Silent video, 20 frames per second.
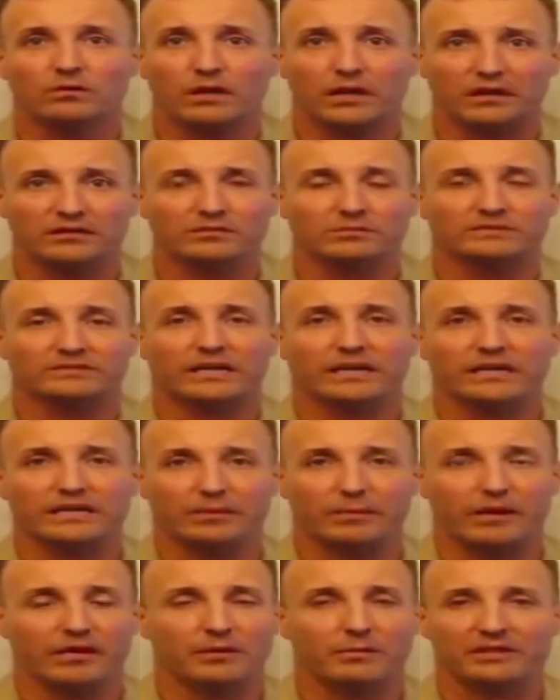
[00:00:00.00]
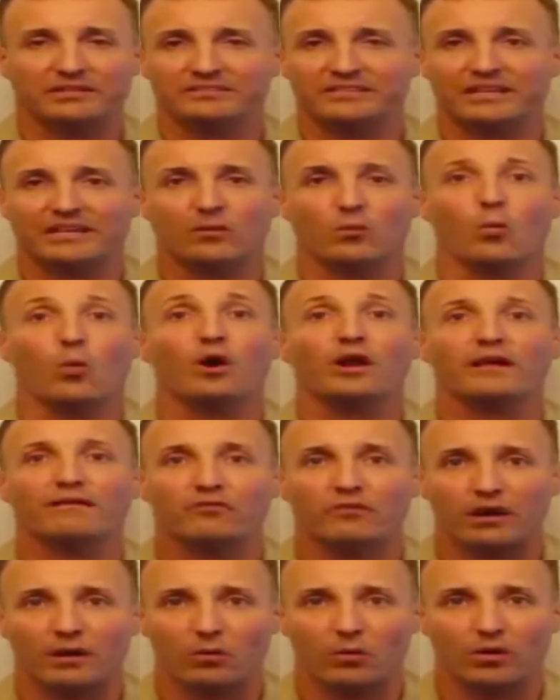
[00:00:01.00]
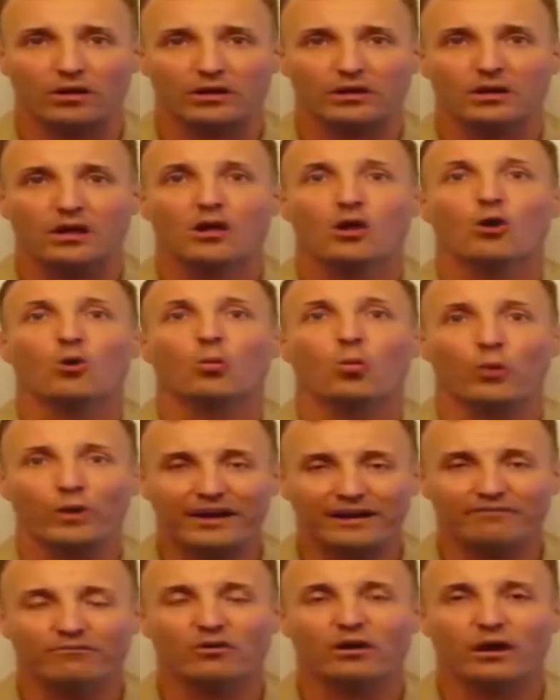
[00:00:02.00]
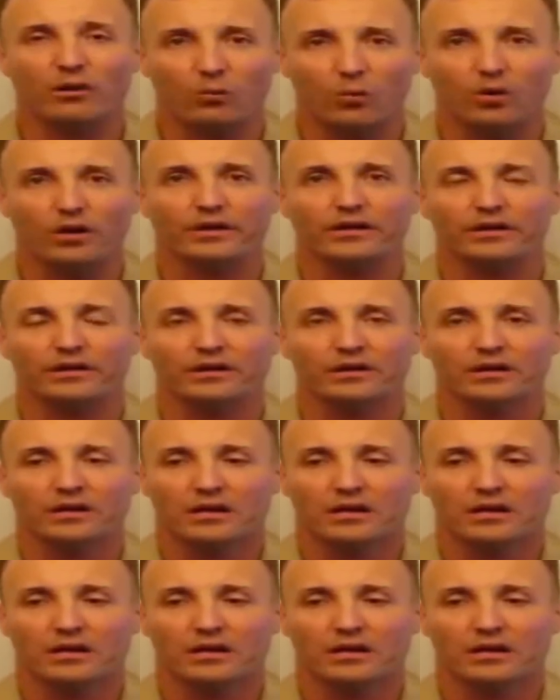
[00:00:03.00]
and as a battalion commander by saying whatever I wanted, whenever I wanted.